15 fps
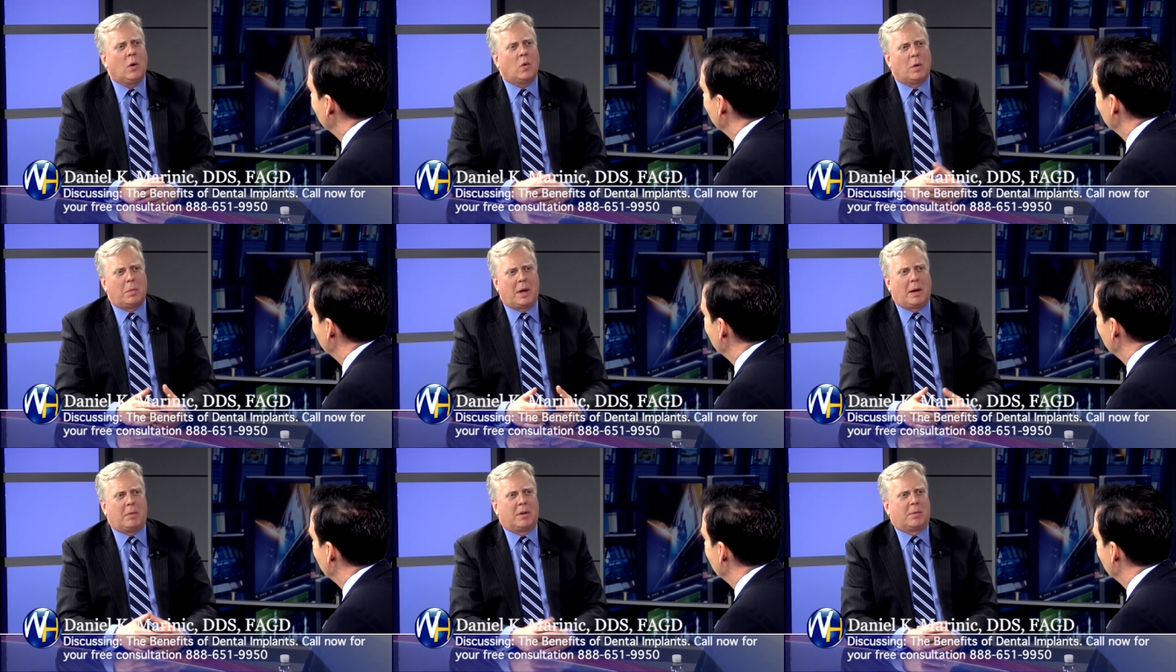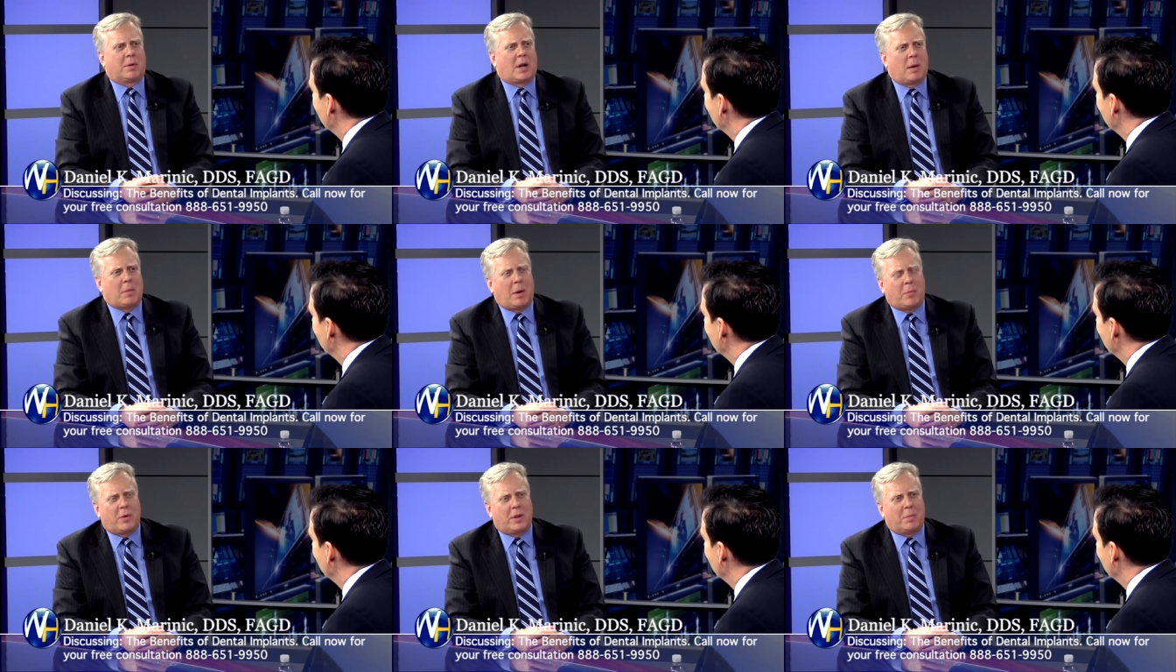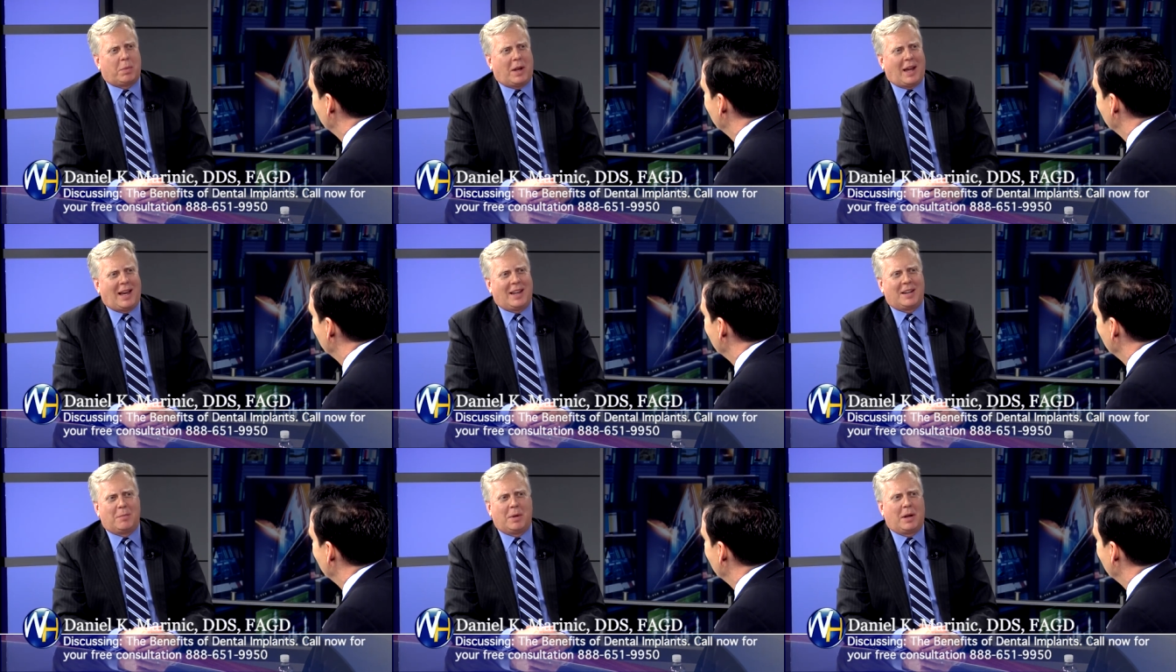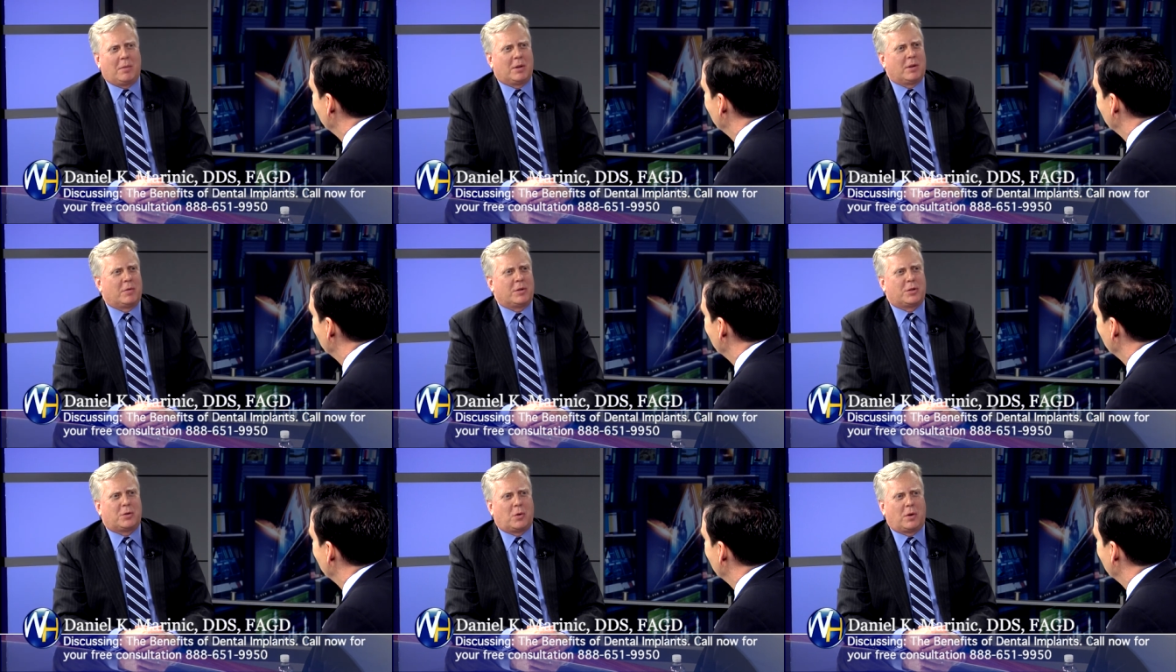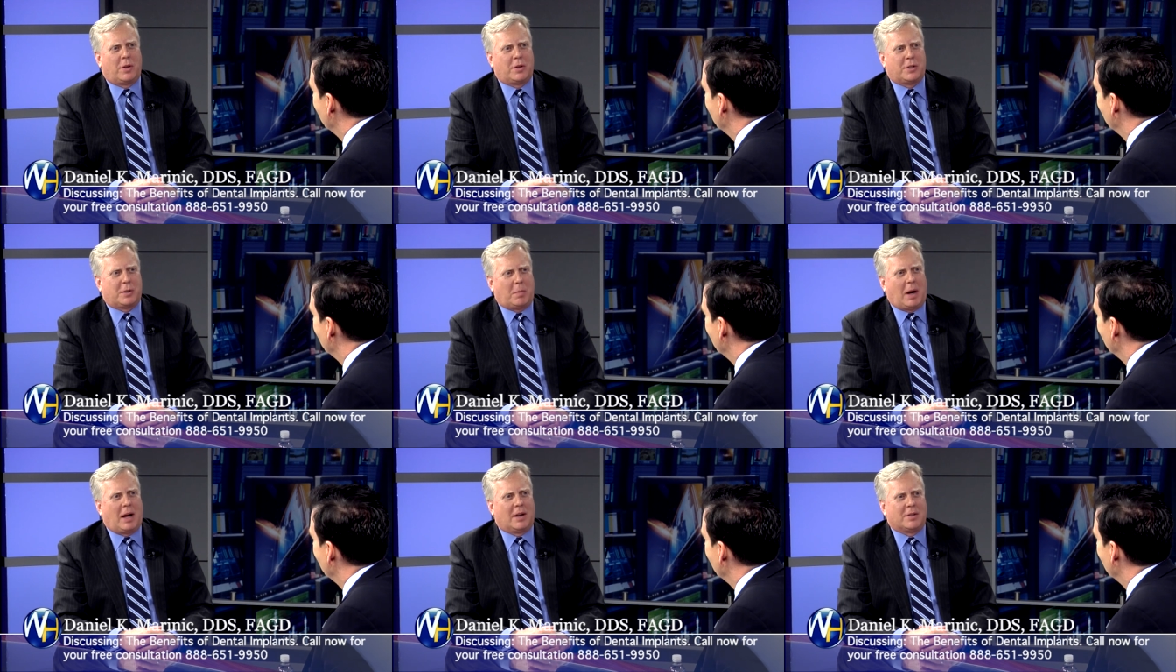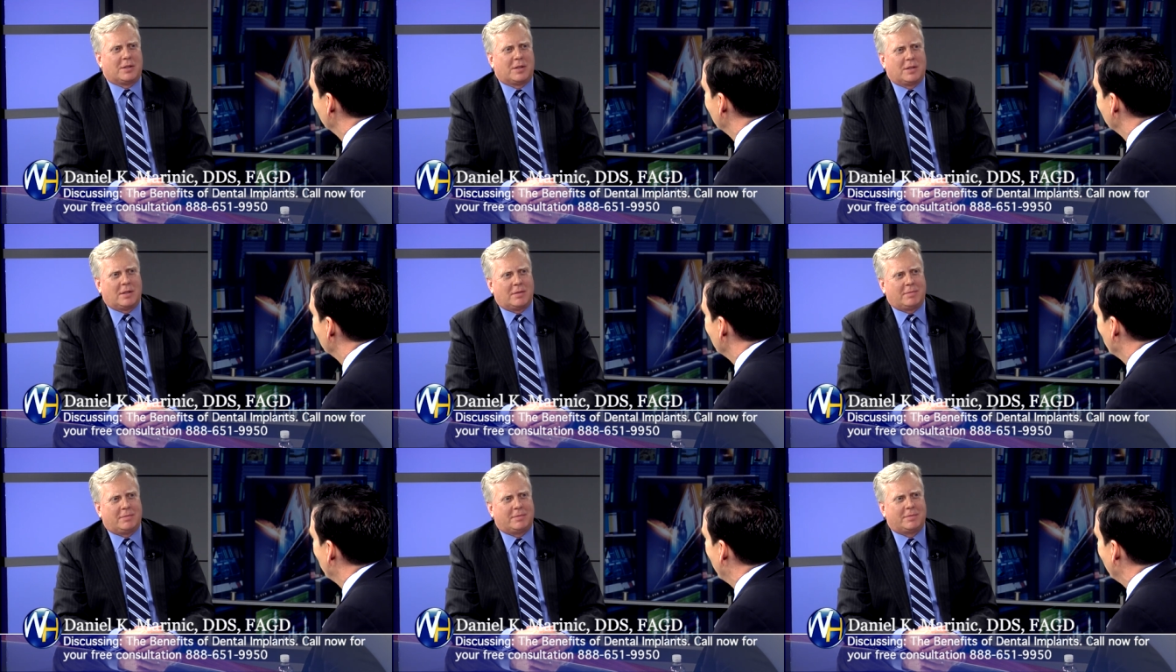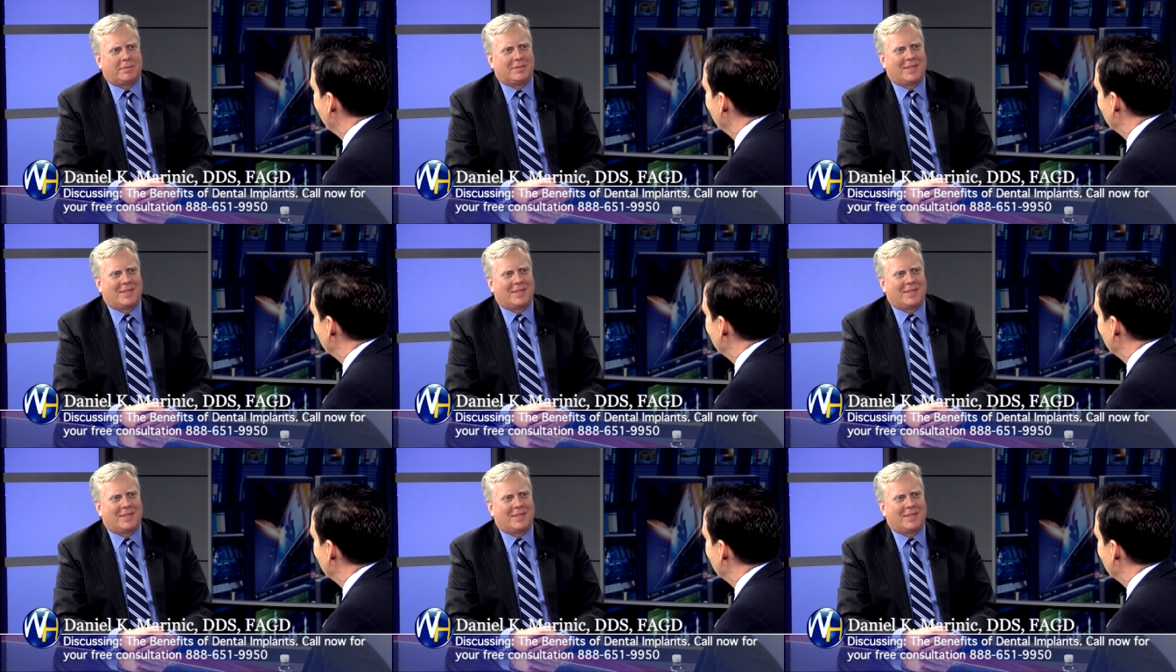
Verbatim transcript: will be able to come up with a plan to be able to restore their smiles. Great.